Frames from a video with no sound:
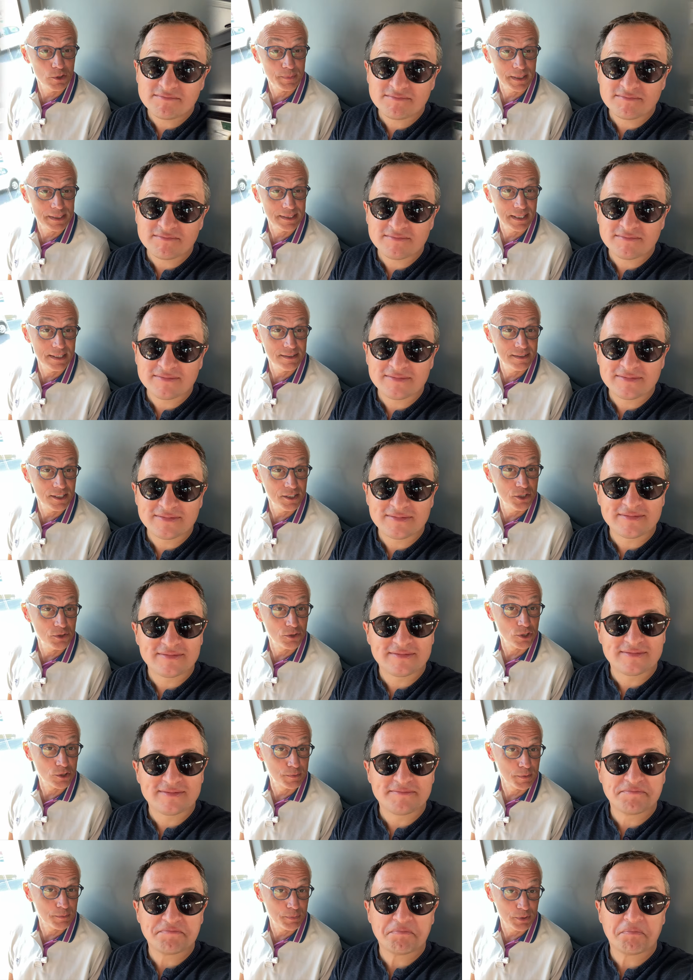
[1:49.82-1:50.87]
Speaker 1: spend nineteen
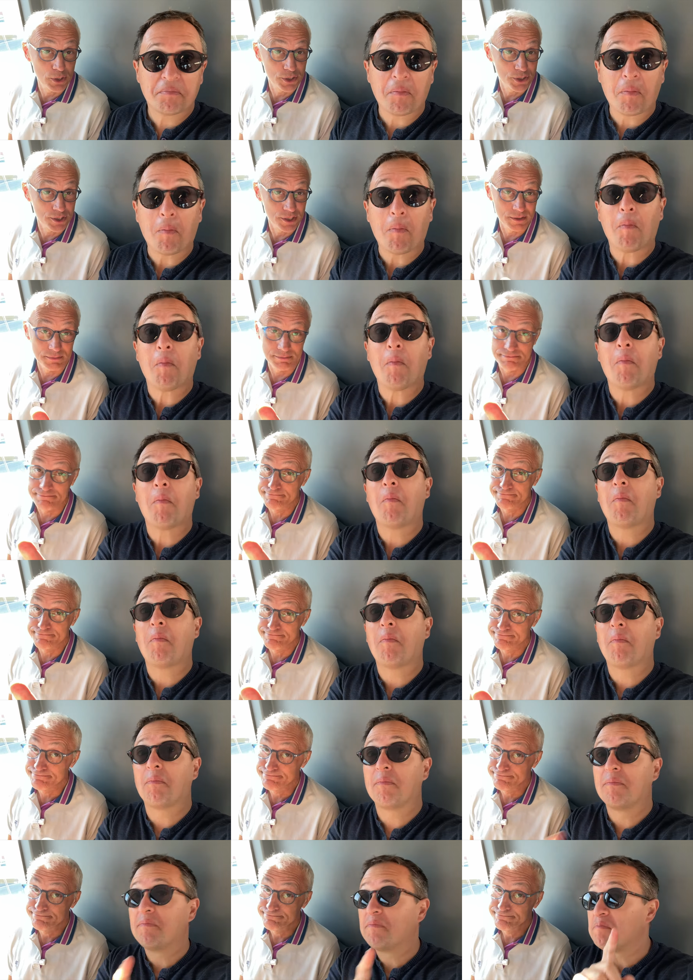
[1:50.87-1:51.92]
euros per person.
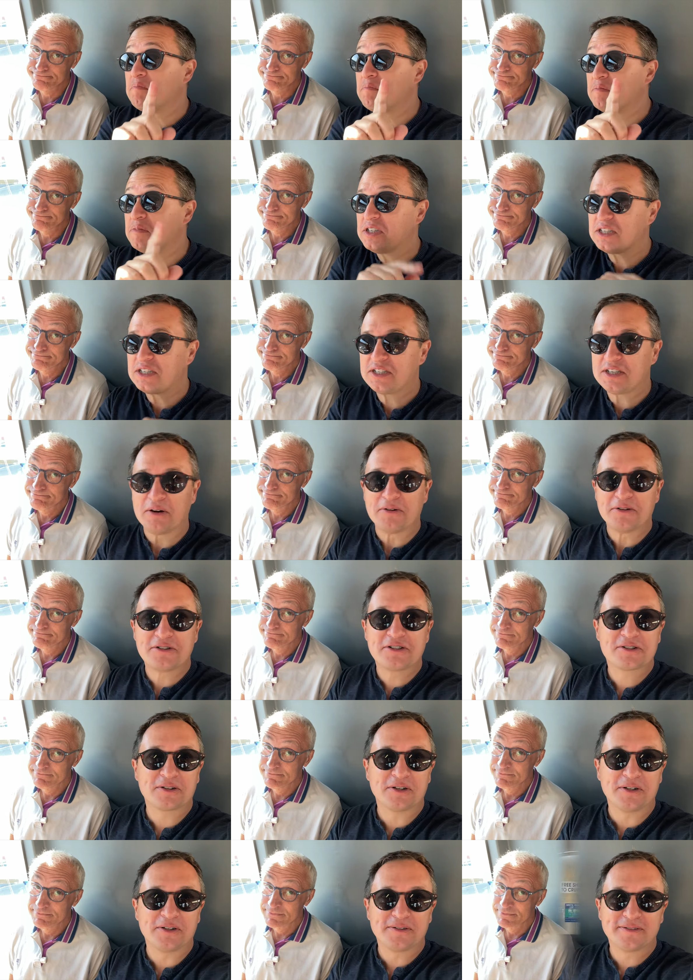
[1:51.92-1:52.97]
Speaker 2: So
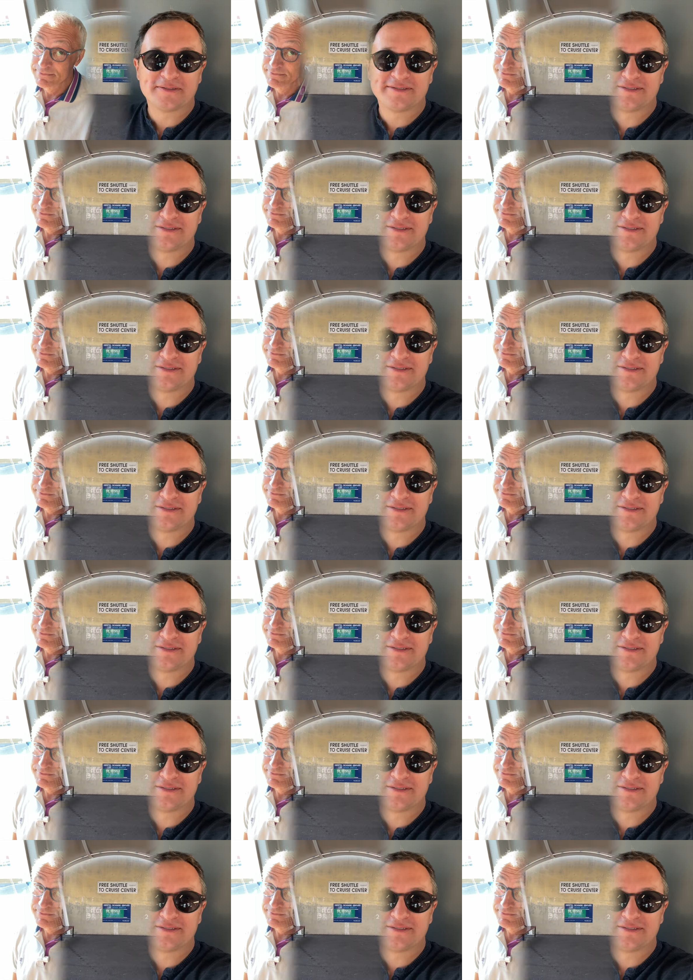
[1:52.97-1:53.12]
true.